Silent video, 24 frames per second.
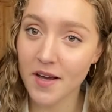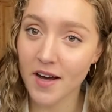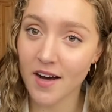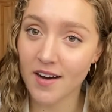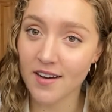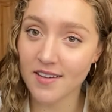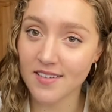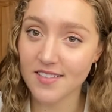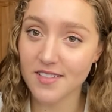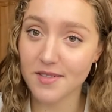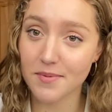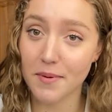
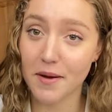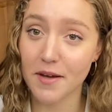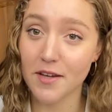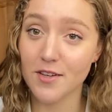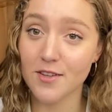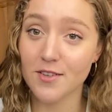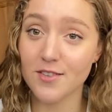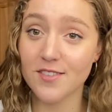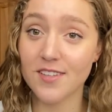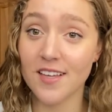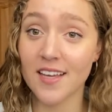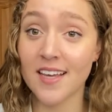asked by
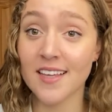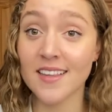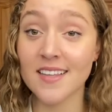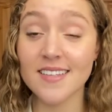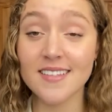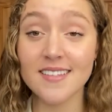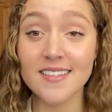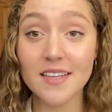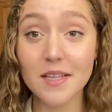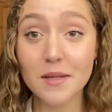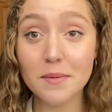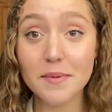using the
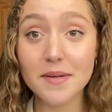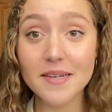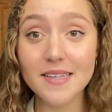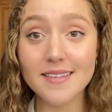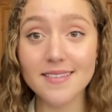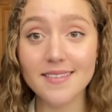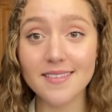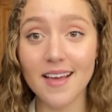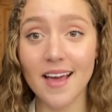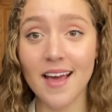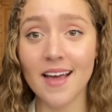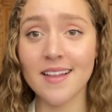
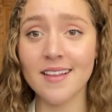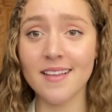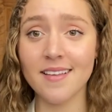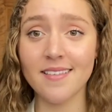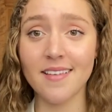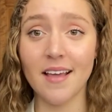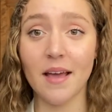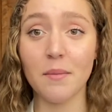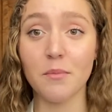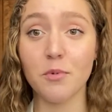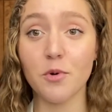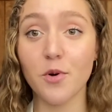syllabus and
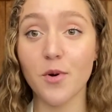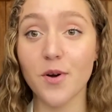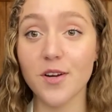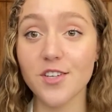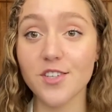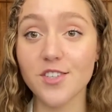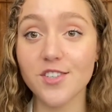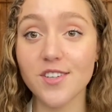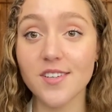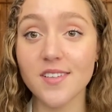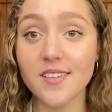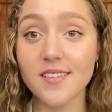sample
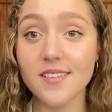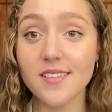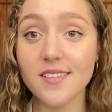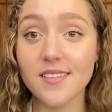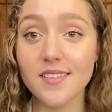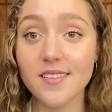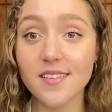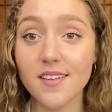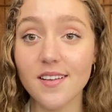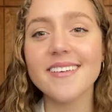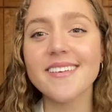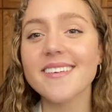questions.